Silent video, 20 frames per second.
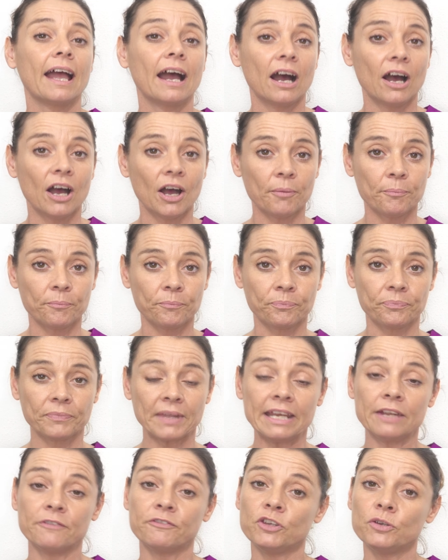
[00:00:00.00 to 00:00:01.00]

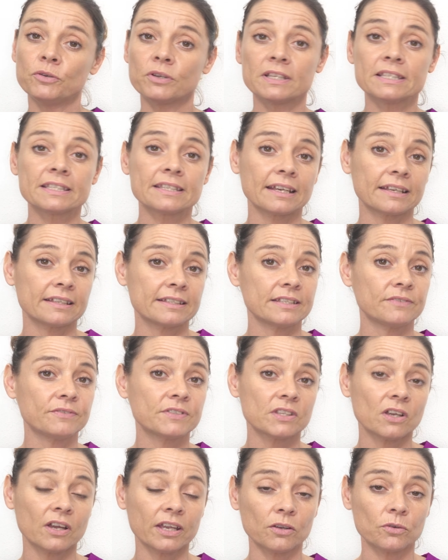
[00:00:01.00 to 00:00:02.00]
in a few consecutive
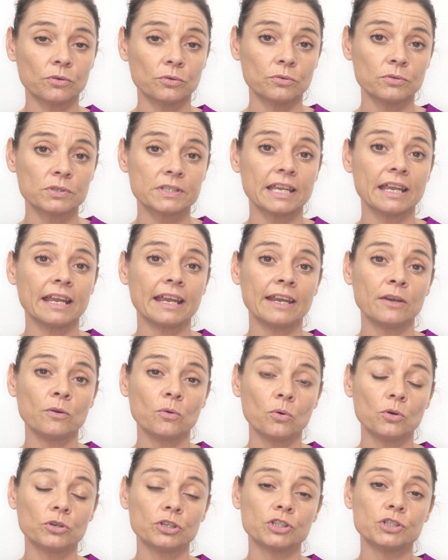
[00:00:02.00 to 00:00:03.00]
cycles in
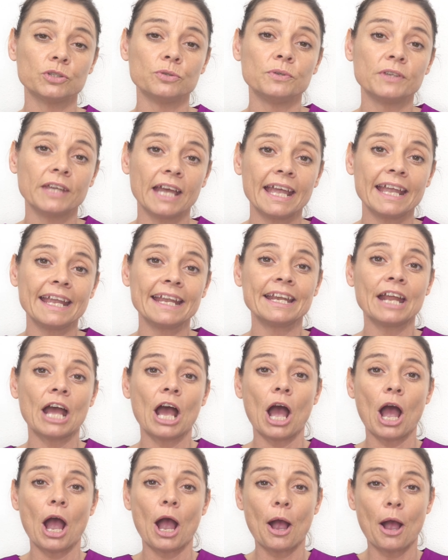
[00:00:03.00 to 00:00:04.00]
order to gain
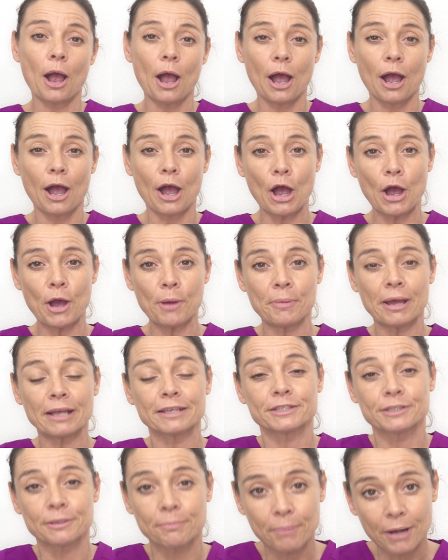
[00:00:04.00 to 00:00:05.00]
a
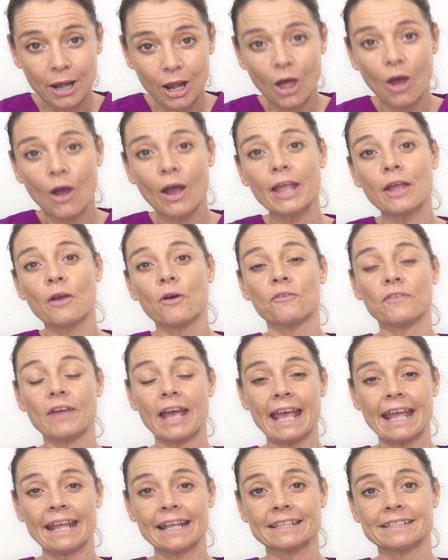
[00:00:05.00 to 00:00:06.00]
supply of
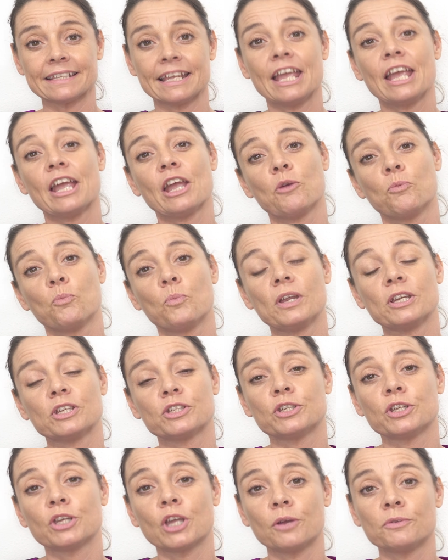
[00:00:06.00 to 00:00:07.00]
eggs in
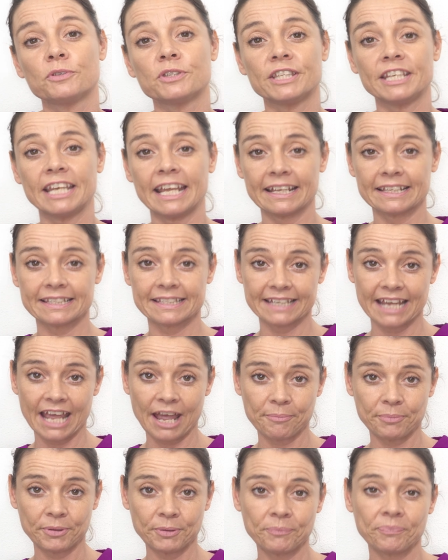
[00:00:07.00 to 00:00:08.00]
which to go to the next
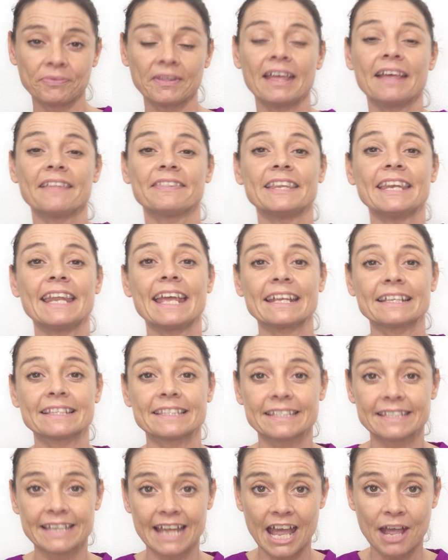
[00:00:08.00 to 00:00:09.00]
step. The next
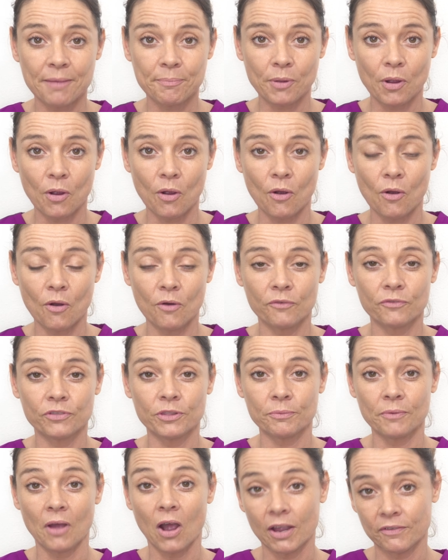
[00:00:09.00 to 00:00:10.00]
step of
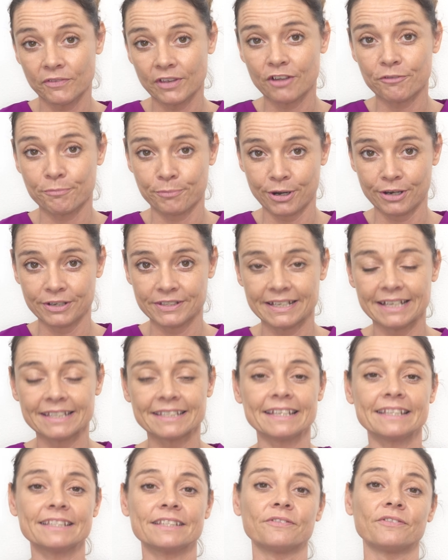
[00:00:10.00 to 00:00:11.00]
the IVF process
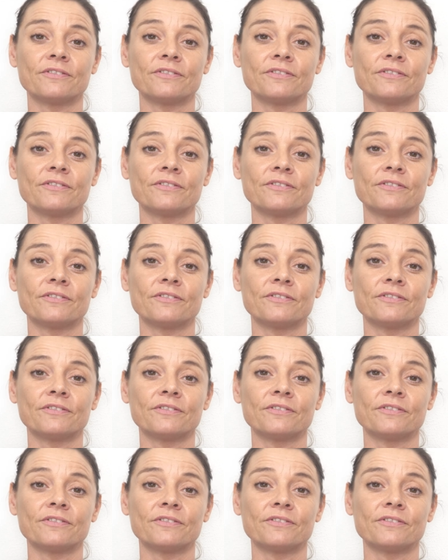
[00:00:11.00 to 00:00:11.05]
is the